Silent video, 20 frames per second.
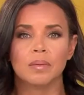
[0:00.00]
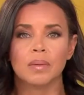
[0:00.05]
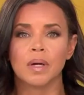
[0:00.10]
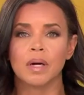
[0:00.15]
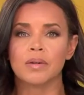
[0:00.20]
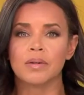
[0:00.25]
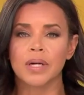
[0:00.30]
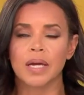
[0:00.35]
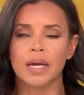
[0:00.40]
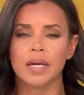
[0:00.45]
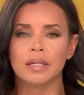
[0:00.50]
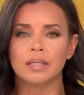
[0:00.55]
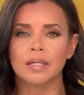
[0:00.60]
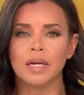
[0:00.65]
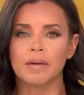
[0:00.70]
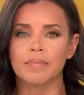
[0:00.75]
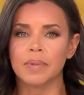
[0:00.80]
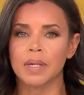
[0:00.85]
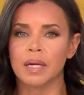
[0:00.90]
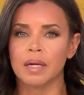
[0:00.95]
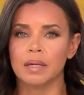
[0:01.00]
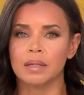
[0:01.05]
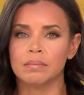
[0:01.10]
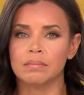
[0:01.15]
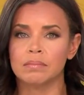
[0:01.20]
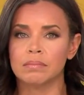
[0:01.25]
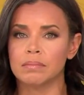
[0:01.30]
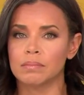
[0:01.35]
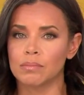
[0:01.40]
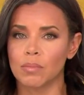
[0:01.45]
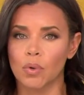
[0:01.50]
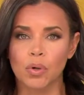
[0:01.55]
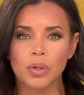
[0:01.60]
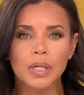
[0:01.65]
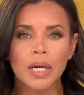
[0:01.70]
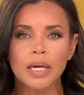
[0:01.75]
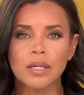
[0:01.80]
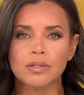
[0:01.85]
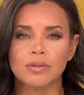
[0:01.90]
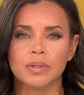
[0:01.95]
Well, hurricanes have become
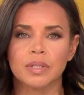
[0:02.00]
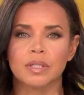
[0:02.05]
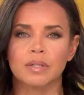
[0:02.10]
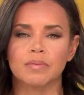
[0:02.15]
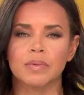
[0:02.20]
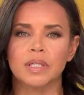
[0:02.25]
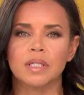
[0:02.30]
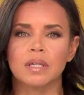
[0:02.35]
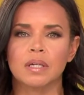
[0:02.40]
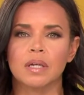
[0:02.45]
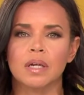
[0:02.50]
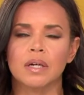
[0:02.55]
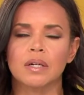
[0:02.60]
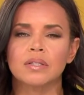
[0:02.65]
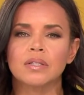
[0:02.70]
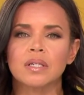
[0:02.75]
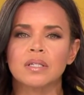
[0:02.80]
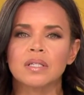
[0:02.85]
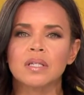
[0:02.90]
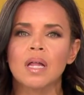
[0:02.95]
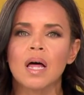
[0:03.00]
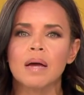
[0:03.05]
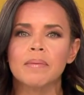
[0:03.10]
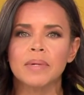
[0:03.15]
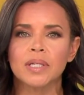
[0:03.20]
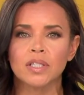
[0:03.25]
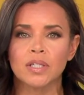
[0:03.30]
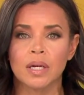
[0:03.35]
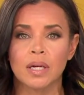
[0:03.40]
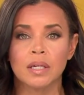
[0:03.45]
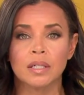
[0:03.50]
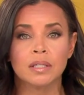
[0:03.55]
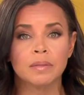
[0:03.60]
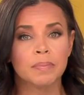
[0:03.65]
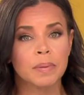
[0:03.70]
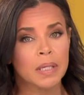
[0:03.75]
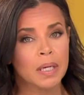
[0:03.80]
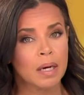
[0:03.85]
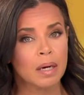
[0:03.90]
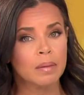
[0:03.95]
more dangerous in recent years as climate
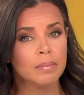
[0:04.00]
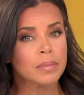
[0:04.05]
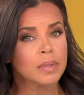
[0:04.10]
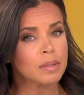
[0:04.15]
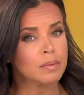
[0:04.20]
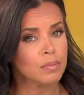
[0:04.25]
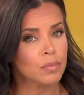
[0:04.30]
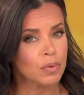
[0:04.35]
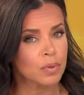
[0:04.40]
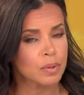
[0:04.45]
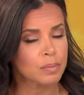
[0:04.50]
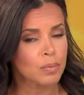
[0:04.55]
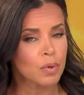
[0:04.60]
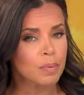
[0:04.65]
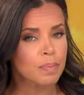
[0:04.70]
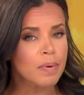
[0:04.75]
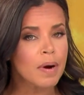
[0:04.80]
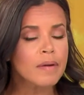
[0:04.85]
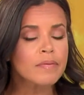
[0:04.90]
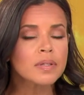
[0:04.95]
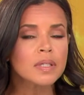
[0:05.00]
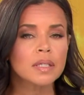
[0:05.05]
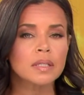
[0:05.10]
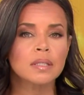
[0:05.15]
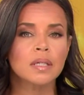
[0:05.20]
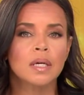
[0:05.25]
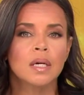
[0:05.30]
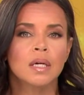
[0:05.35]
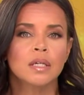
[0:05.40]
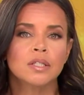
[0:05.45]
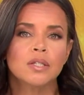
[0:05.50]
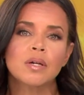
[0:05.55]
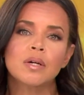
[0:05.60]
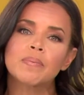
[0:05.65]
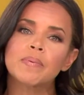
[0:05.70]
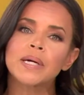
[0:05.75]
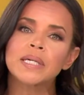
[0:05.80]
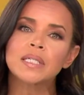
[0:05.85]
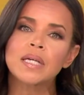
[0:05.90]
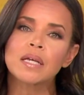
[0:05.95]
change becomes more and more prevalent.
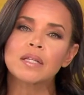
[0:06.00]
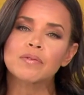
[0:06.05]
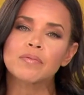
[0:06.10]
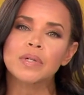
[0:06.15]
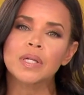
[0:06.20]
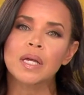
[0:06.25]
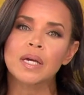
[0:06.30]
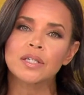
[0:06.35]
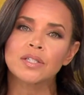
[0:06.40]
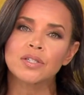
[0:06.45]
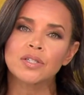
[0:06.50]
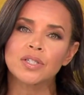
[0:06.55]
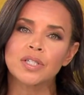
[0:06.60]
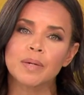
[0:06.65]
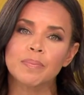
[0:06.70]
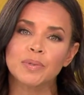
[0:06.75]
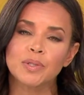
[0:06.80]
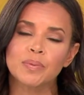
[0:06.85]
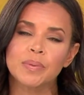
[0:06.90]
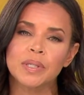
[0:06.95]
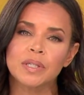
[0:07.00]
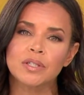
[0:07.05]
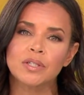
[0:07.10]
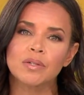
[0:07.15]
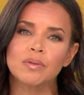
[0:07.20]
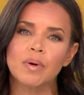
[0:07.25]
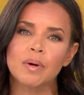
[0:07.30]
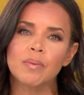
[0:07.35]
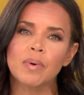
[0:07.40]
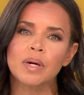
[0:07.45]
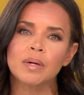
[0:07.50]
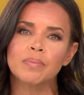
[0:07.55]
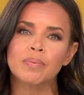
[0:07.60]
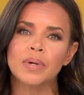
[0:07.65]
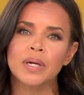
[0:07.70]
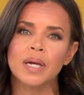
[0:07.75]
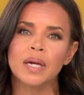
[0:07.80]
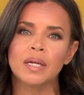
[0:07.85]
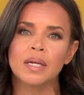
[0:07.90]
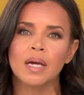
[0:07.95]
So to break down the relationship between the two, I want to
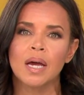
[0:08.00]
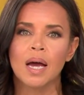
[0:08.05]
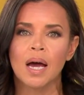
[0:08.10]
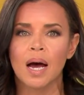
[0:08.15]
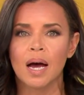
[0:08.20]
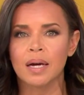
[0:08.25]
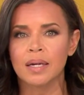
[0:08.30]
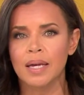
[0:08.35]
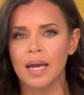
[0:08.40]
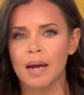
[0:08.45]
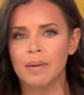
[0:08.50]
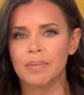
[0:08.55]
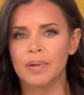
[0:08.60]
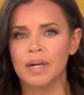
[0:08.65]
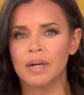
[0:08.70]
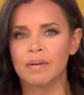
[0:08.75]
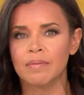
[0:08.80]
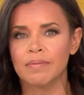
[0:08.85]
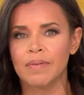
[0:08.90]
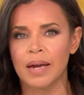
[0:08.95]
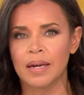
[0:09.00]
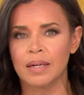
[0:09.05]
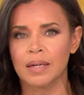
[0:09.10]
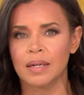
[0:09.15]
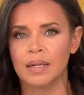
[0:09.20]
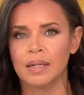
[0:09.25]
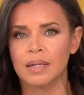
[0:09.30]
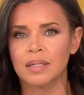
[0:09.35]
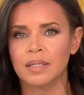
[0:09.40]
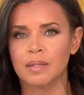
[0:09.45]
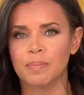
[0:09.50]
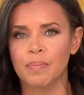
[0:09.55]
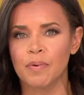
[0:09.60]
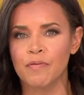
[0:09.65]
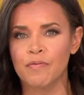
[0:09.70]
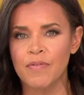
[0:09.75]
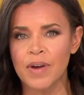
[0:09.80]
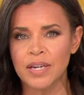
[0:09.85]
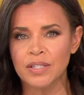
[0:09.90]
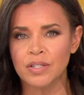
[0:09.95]
bring in uh, Gabriel Vecchi. He's a
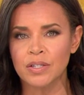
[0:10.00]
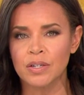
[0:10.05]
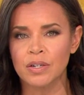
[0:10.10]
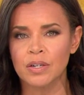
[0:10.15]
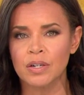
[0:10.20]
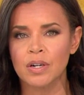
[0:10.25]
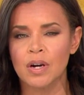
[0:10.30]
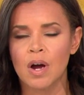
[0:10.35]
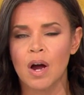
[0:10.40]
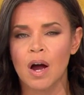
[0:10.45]
professor